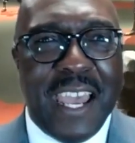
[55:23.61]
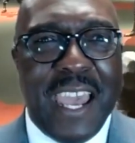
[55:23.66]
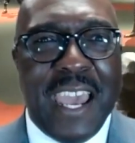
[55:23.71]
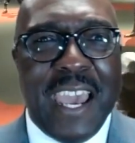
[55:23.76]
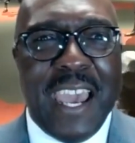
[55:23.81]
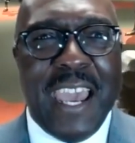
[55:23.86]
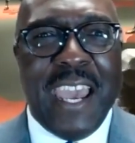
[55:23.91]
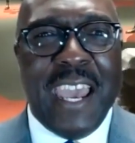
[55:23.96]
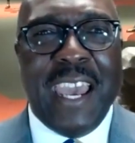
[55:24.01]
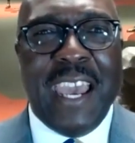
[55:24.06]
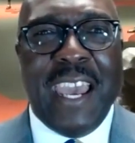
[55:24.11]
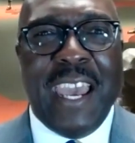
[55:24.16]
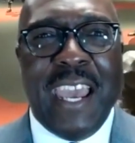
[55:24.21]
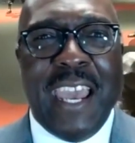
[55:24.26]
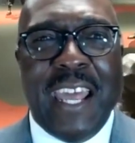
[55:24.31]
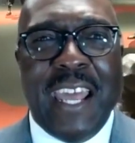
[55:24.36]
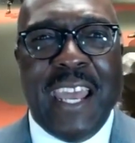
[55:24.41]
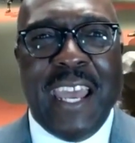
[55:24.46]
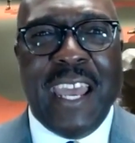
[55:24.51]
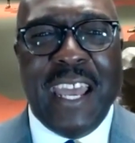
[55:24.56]

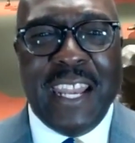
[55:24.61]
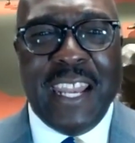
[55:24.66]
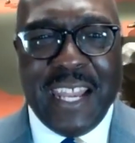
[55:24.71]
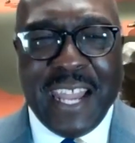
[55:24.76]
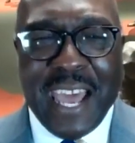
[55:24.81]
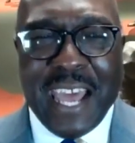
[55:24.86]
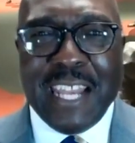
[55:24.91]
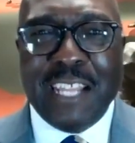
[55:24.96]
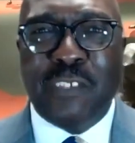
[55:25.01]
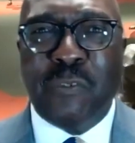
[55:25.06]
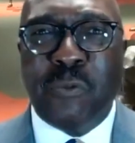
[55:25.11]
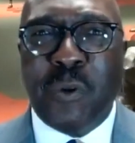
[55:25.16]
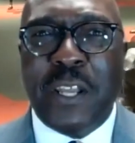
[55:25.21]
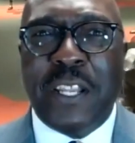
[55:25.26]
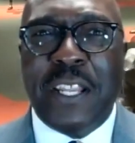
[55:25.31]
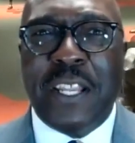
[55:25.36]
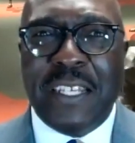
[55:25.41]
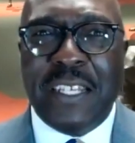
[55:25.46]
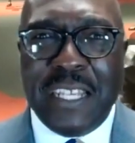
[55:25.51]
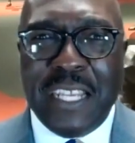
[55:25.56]
And that is
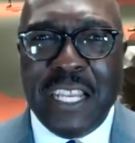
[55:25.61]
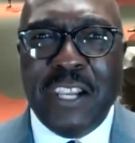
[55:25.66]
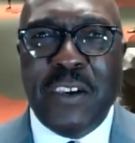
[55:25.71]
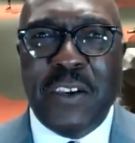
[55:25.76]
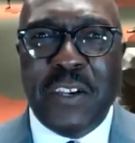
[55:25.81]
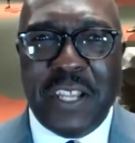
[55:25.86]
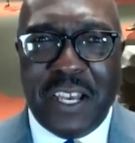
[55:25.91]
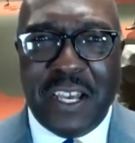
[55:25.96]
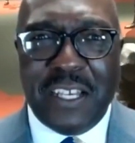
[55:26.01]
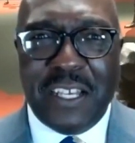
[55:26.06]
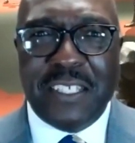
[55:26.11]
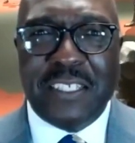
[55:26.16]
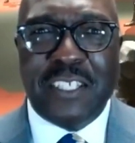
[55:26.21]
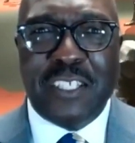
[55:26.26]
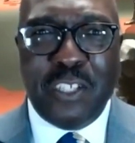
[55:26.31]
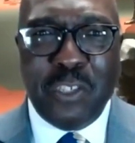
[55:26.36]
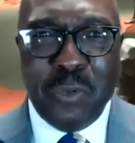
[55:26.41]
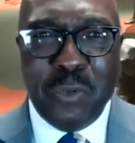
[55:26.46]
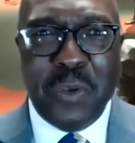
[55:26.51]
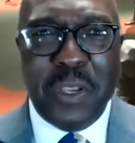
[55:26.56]
what endeared
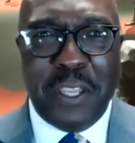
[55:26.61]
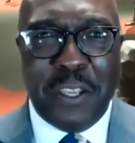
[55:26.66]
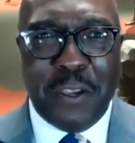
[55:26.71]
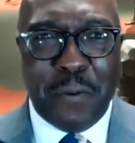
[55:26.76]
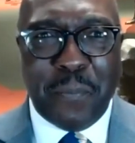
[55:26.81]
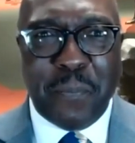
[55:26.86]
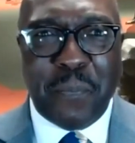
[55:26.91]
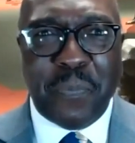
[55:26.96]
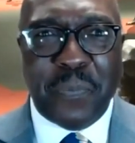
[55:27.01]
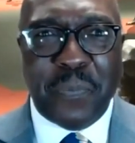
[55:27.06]
us to him.